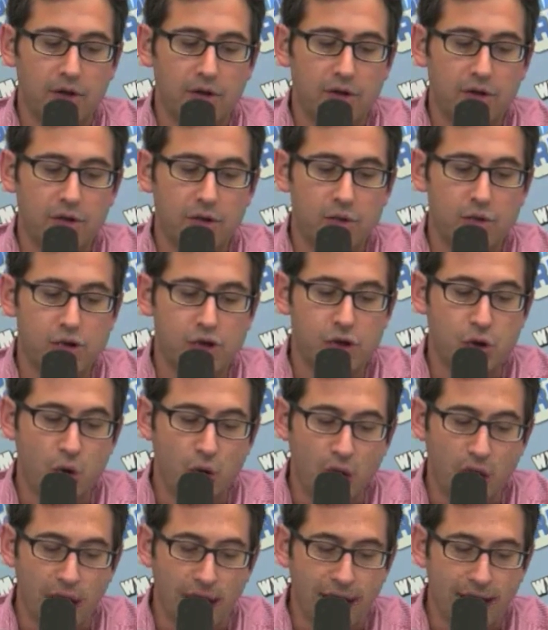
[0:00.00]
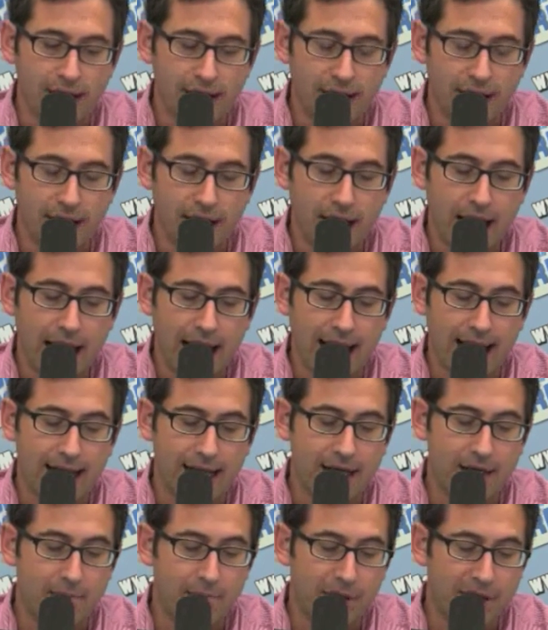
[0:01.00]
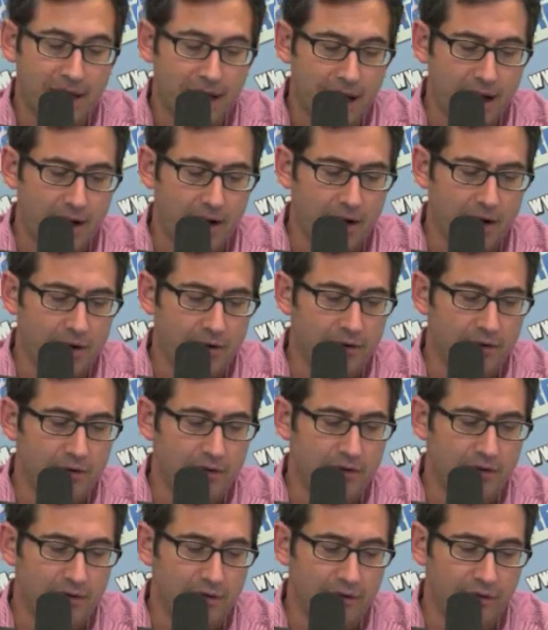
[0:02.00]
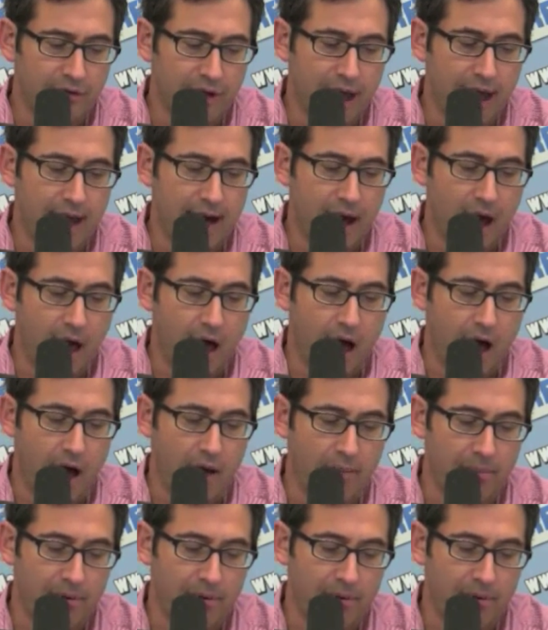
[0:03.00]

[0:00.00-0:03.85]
to join and it appears to set up